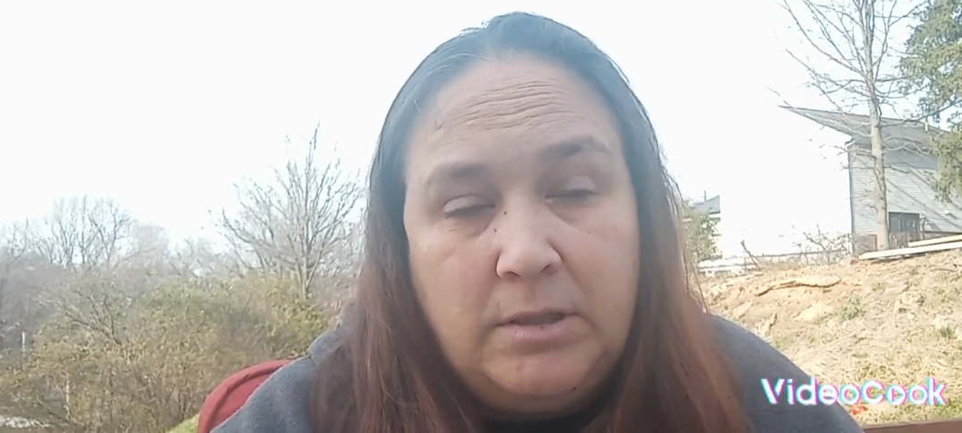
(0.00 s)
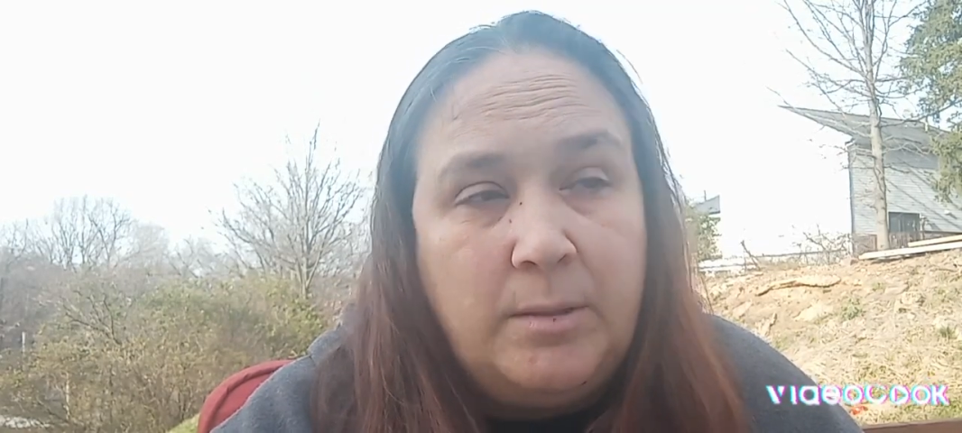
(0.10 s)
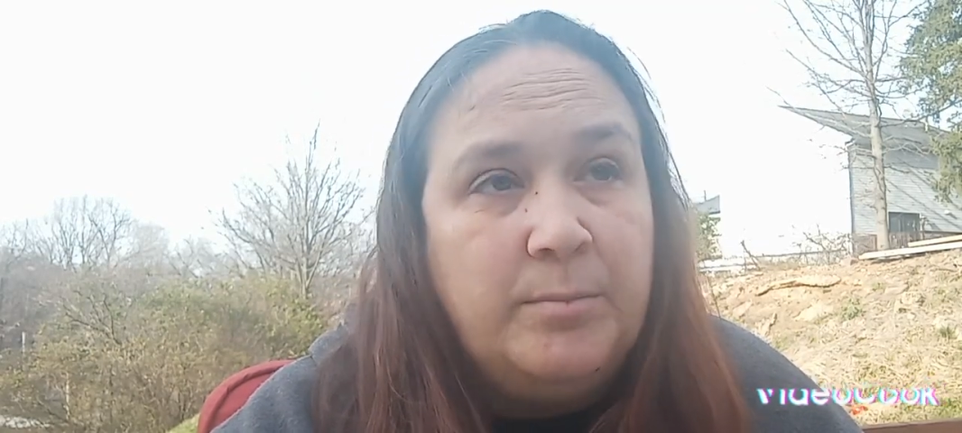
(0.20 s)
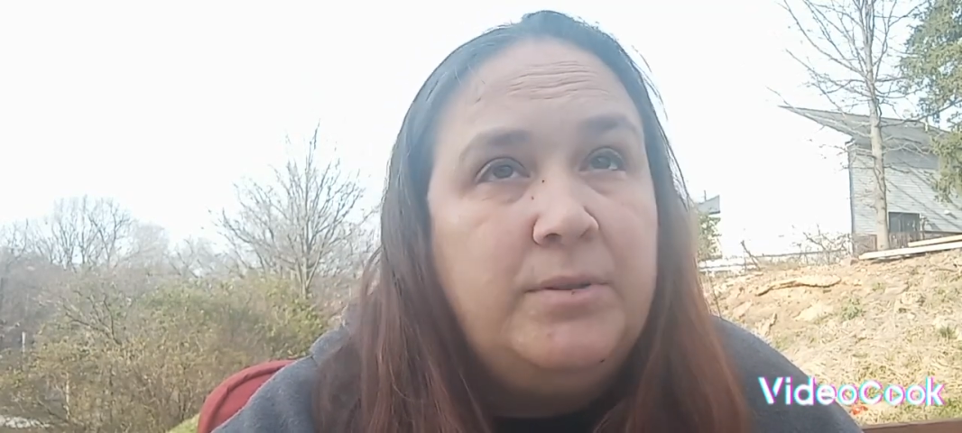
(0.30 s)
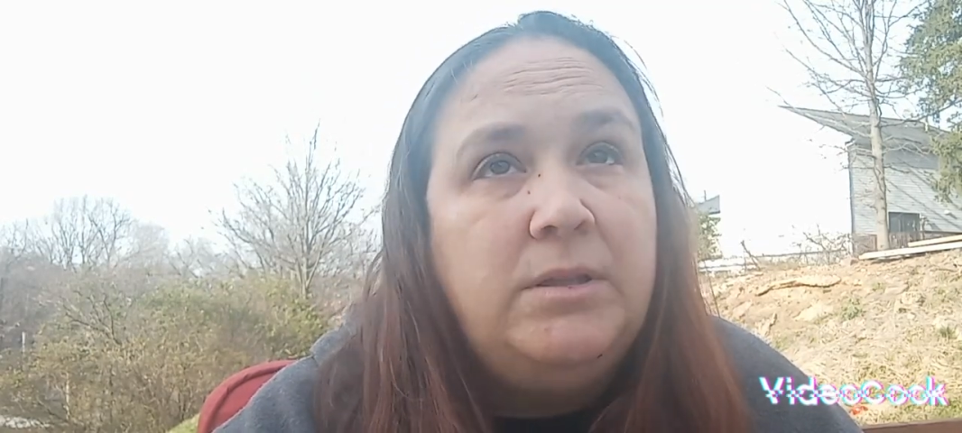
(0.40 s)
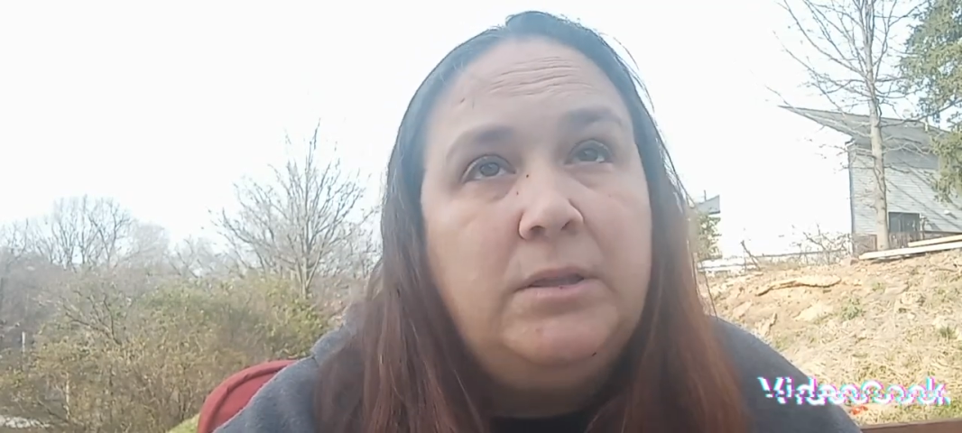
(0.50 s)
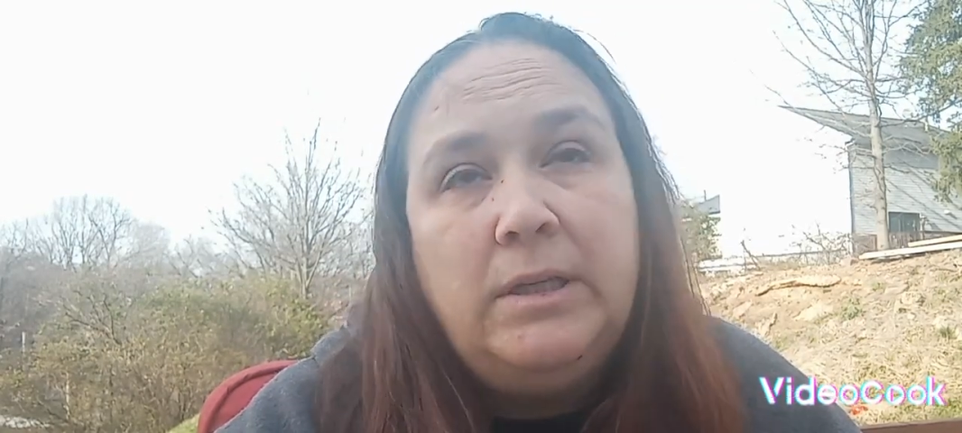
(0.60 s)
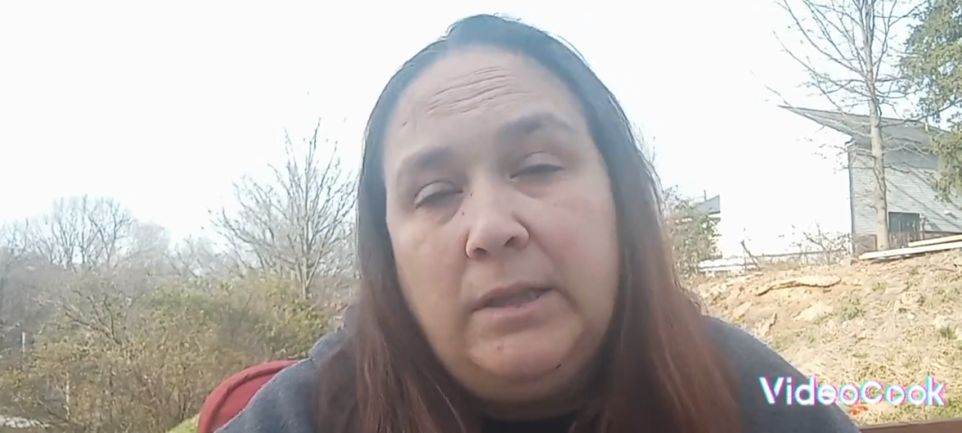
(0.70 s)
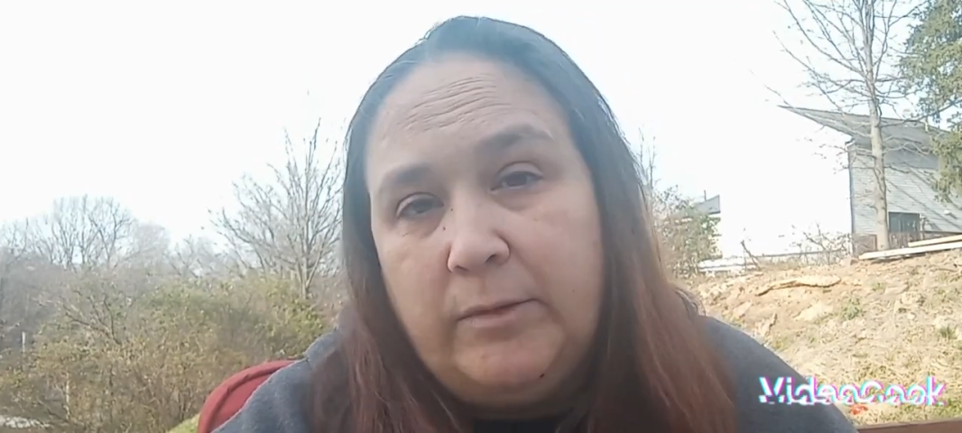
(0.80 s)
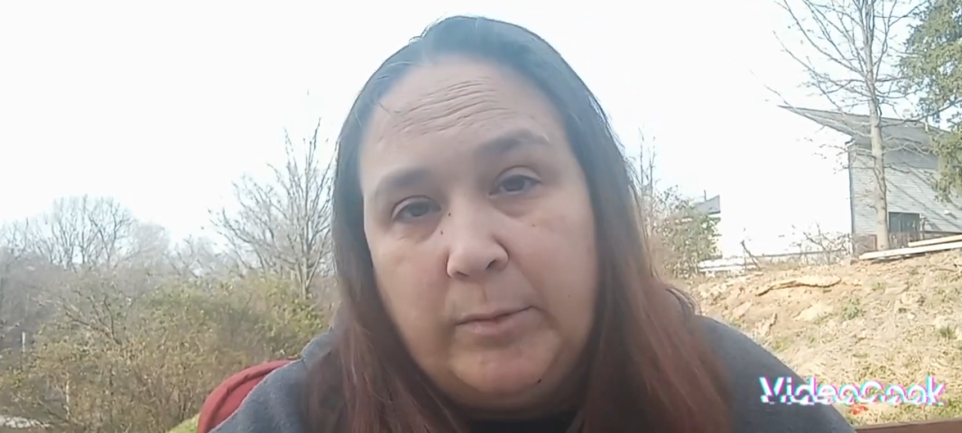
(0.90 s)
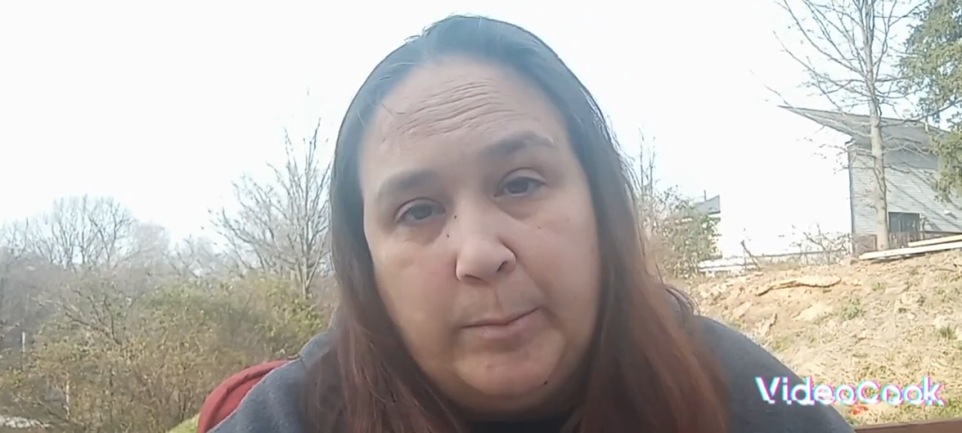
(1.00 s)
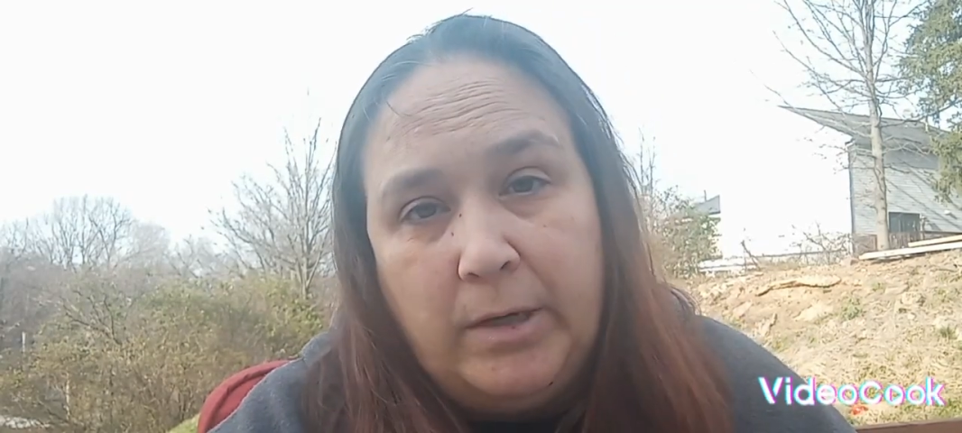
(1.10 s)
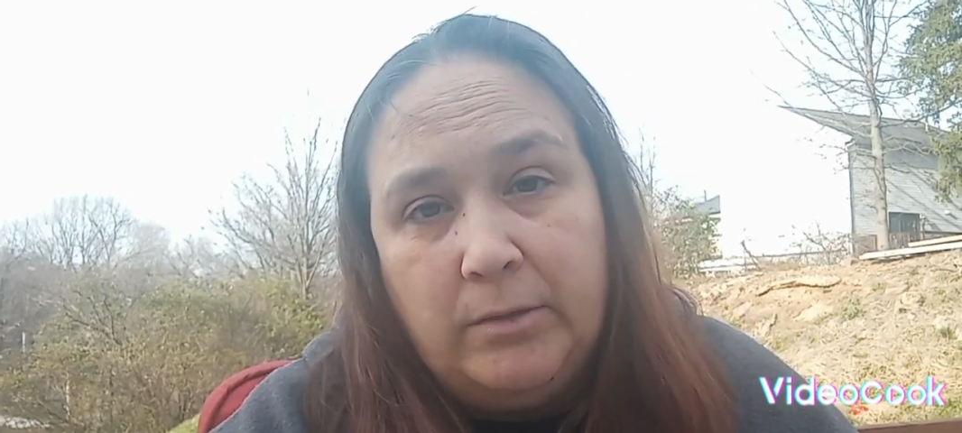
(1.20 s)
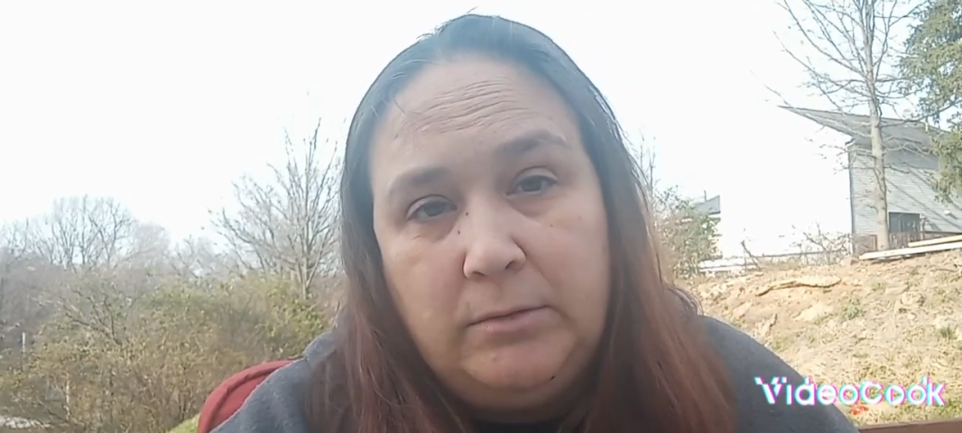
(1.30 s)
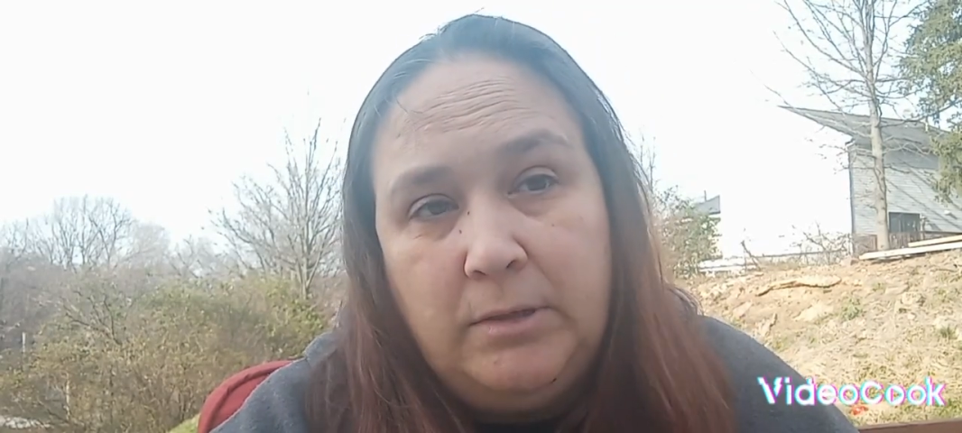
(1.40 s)
Completely
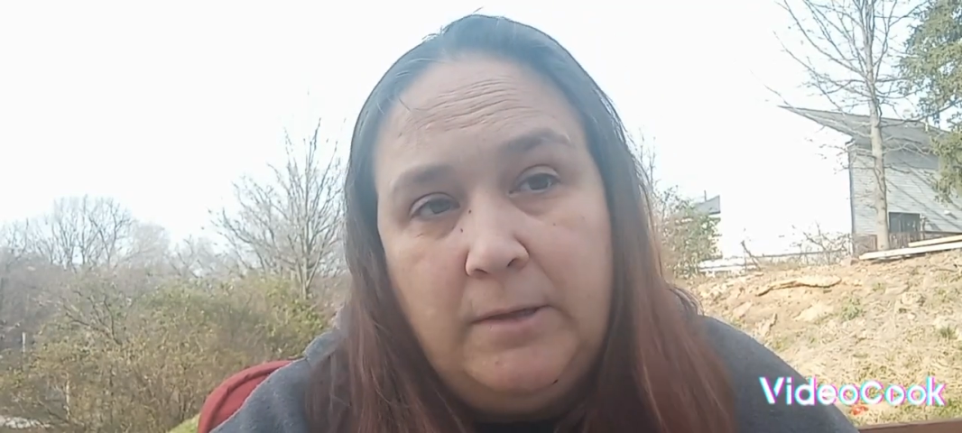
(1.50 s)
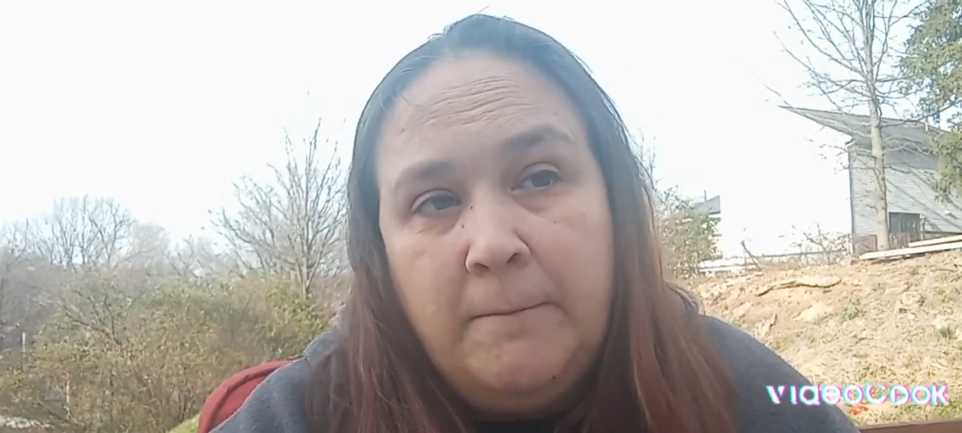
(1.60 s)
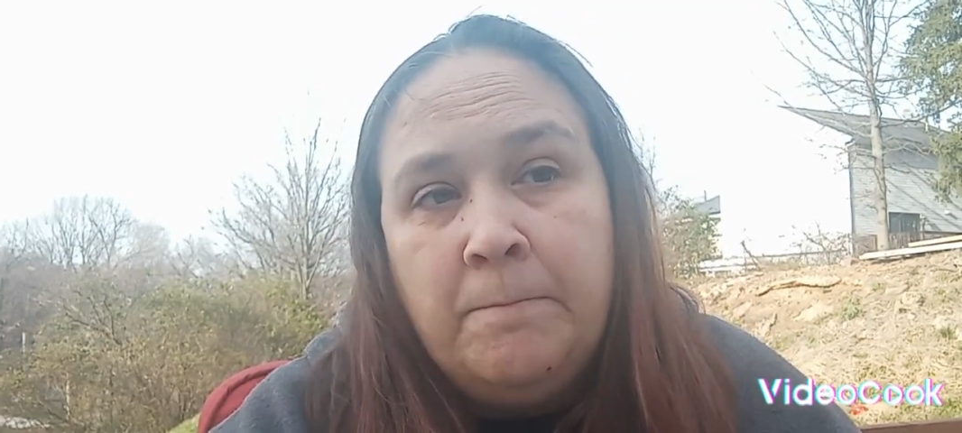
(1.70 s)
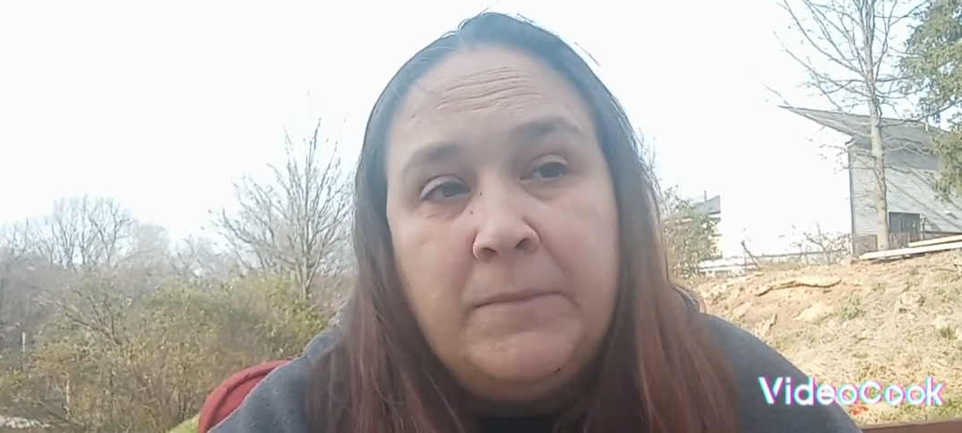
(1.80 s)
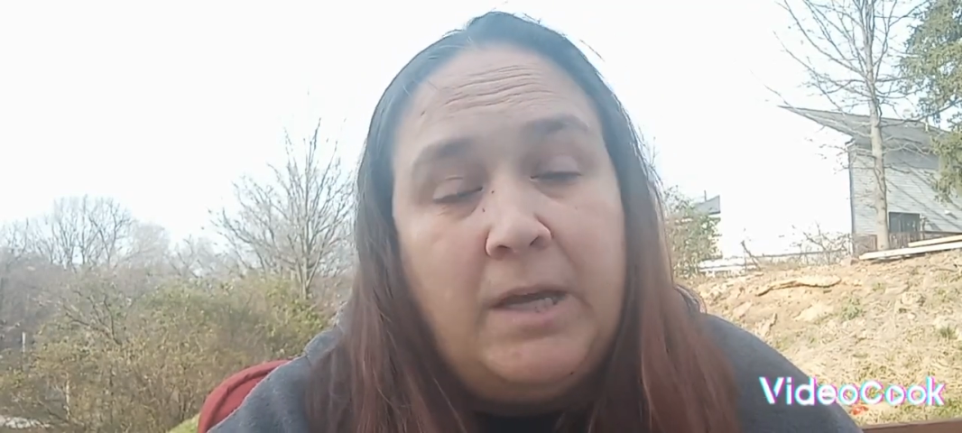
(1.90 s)
remodeled.